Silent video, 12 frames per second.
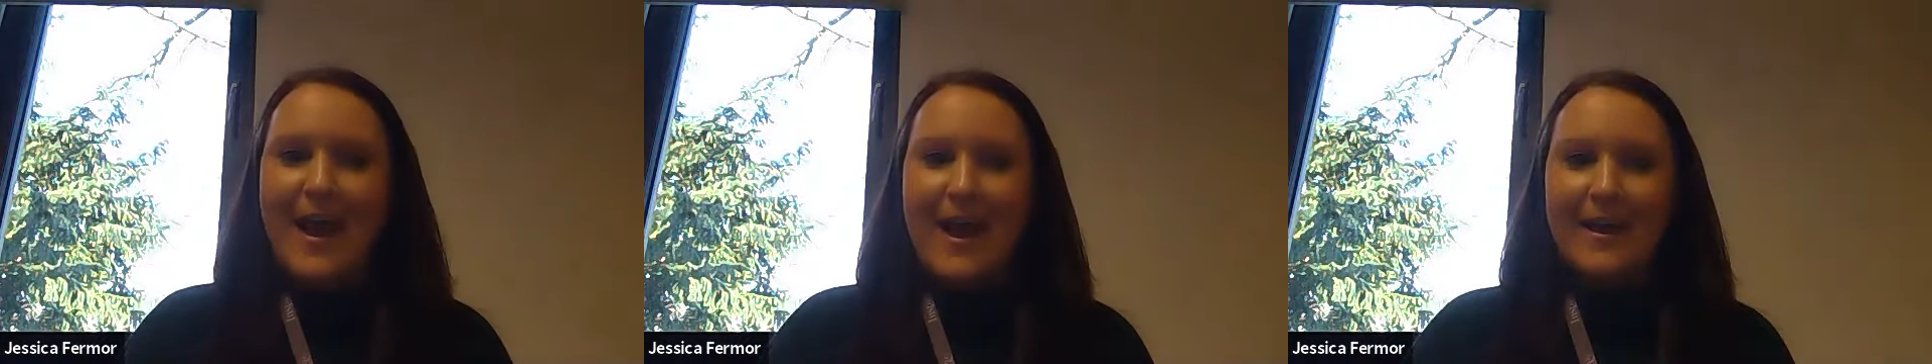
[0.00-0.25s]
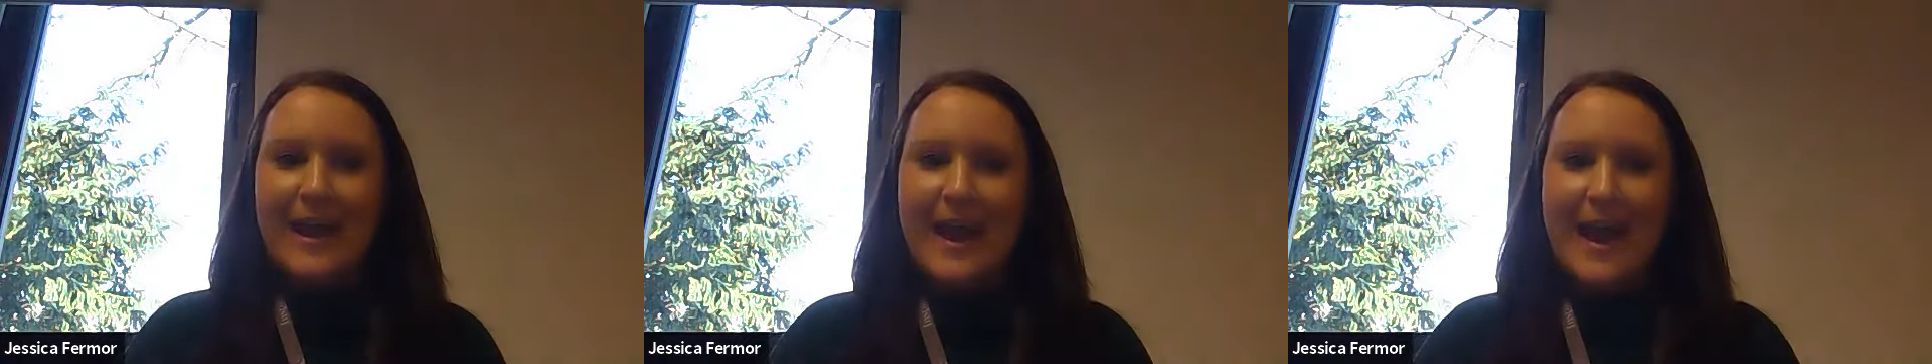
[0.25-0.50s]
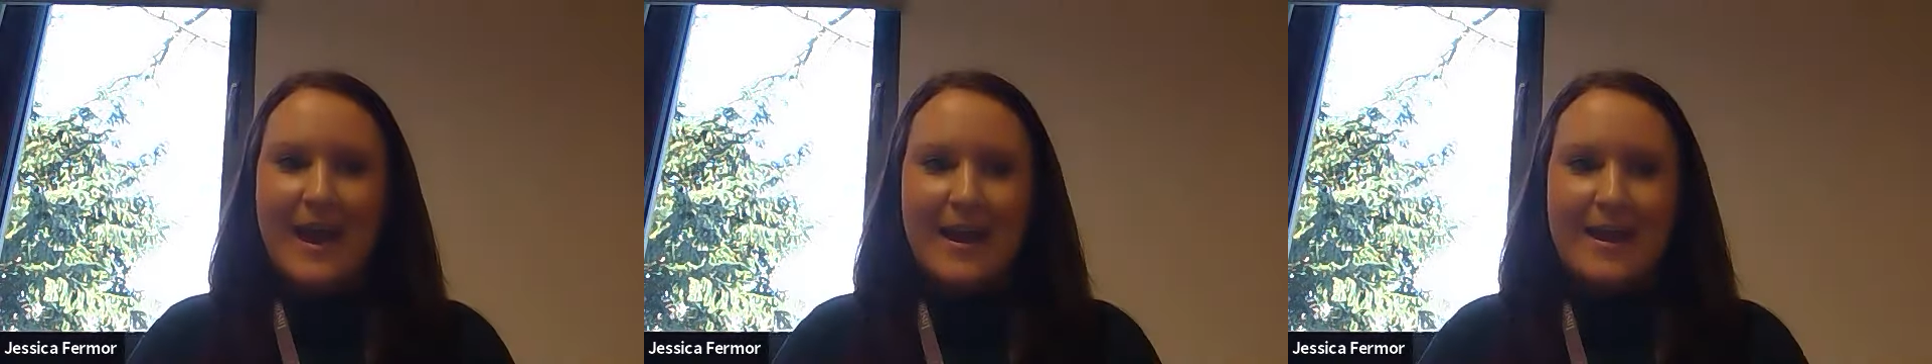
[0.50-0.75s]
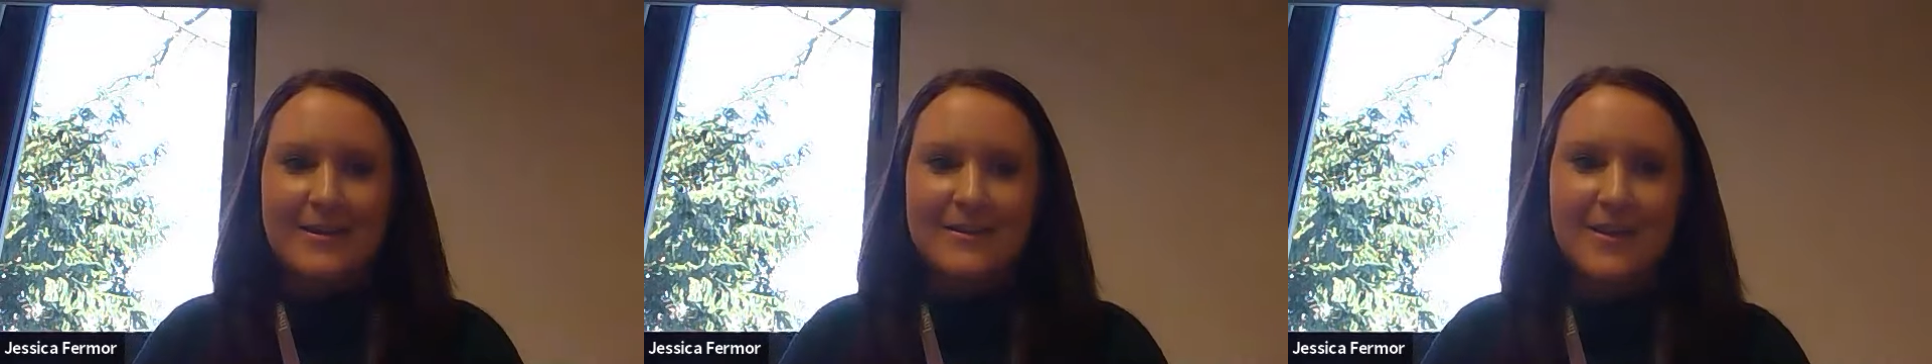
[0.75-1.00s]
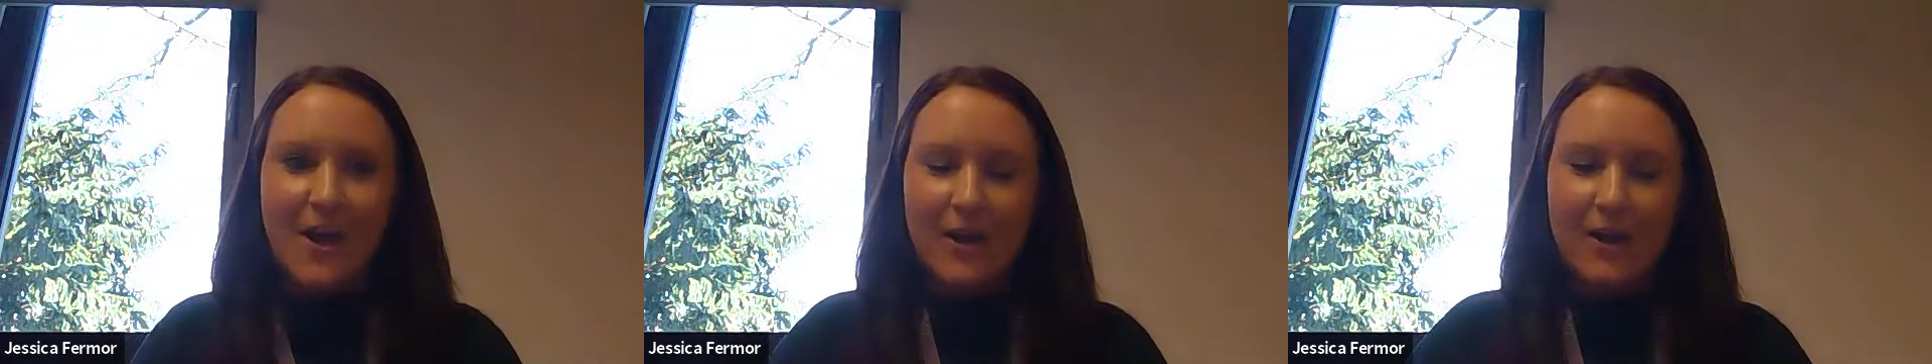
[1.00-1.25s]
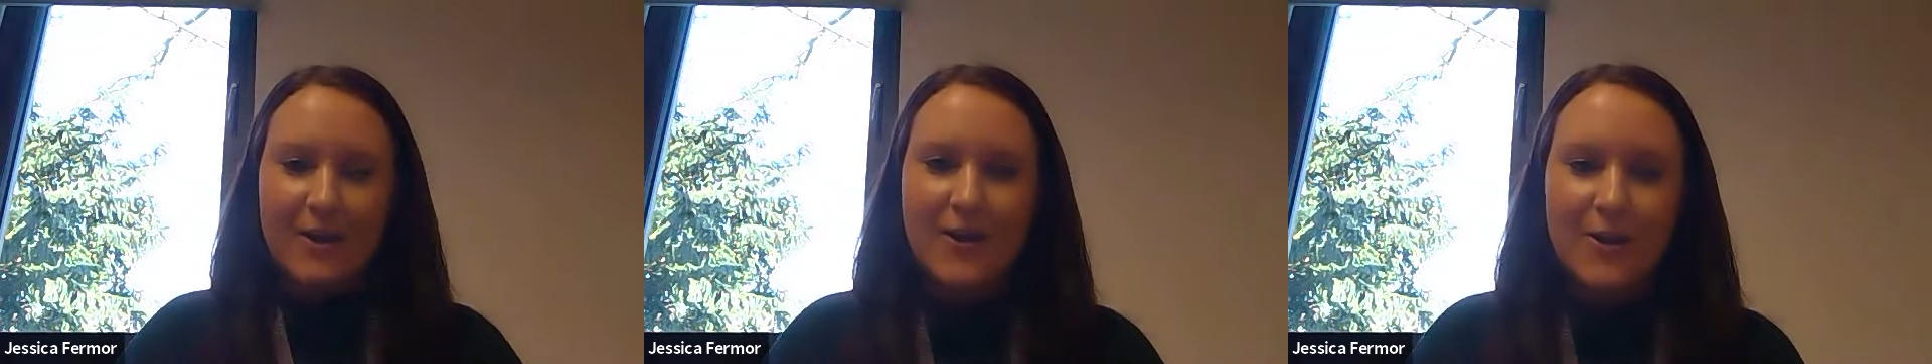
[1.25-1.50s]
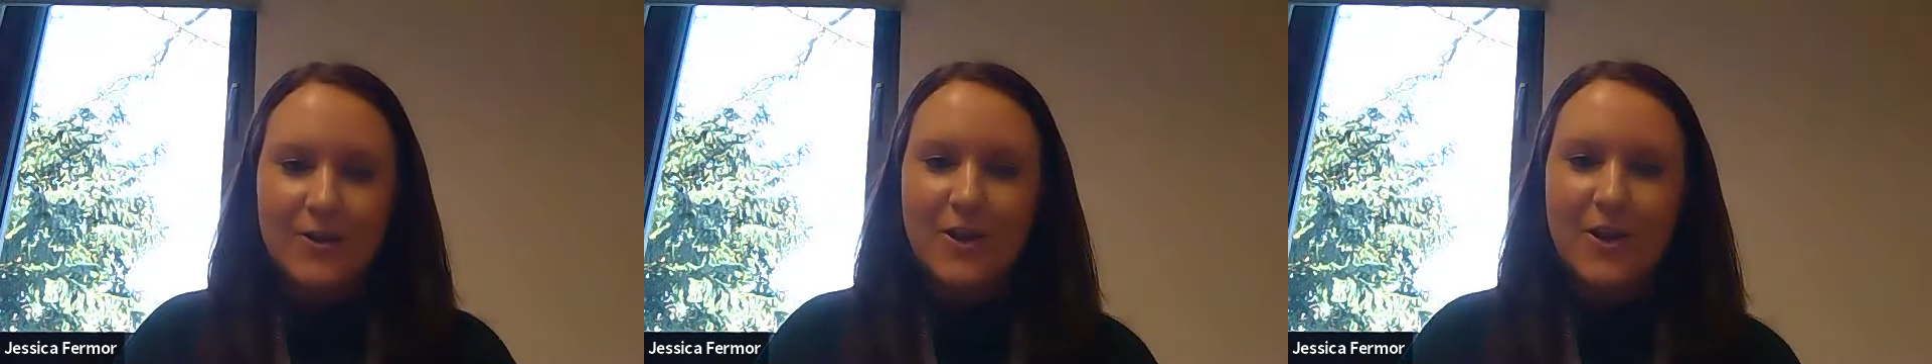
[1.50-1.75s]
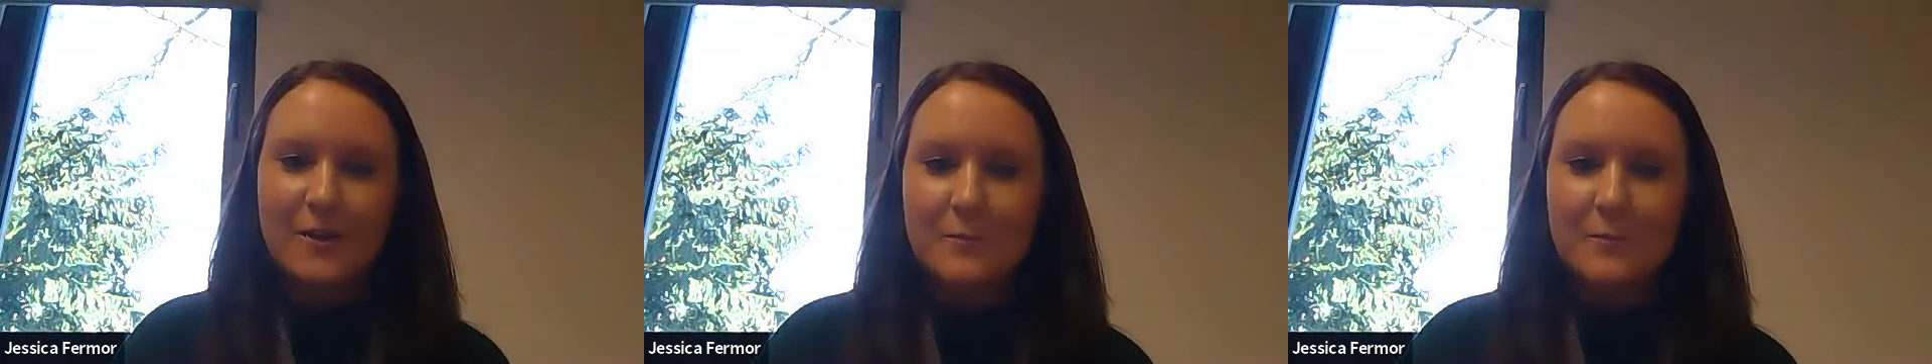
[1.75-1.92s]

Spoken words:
Okay, so you